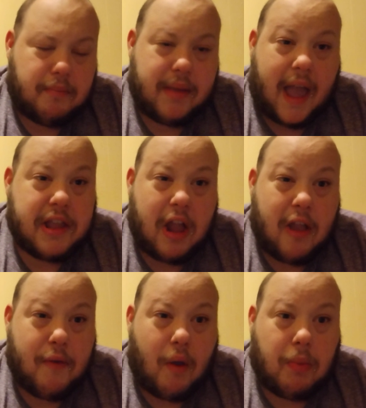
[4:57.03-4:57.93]
but I
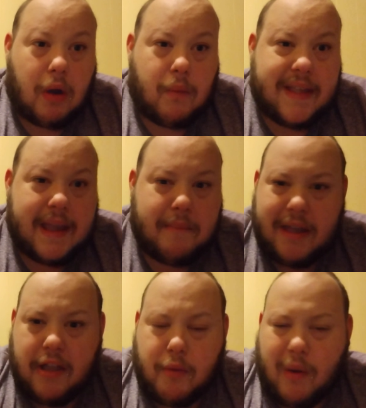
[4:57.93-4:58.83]
just don't know what he
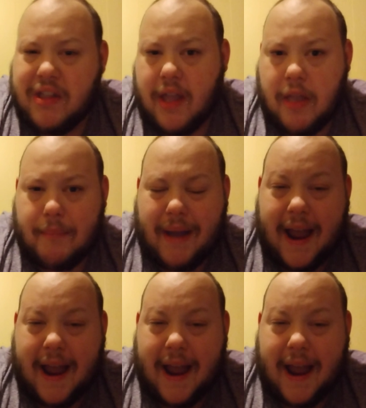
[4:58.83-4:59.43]
means with this.